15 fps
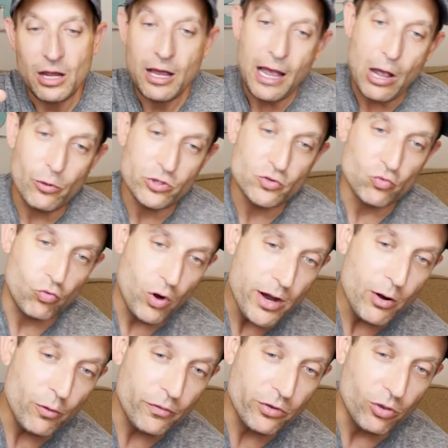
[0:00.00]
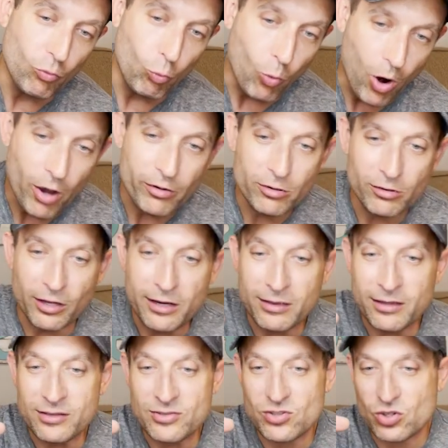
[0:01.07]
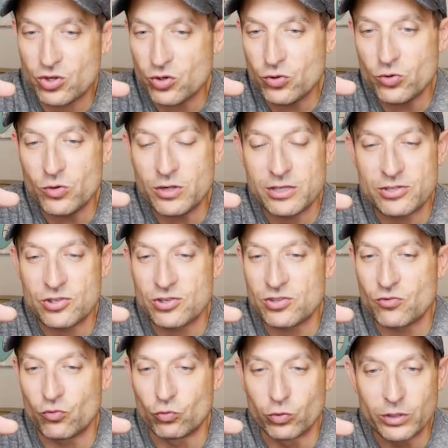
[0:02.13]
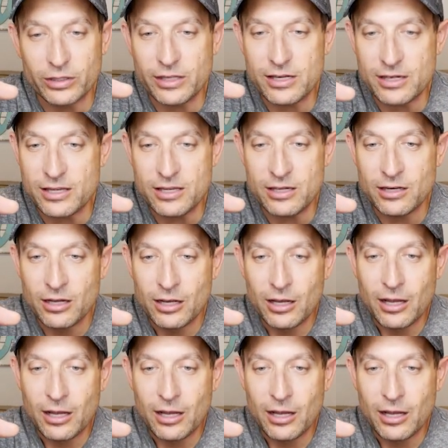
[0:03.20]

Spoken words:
How it's right over the water like this too is just really neat.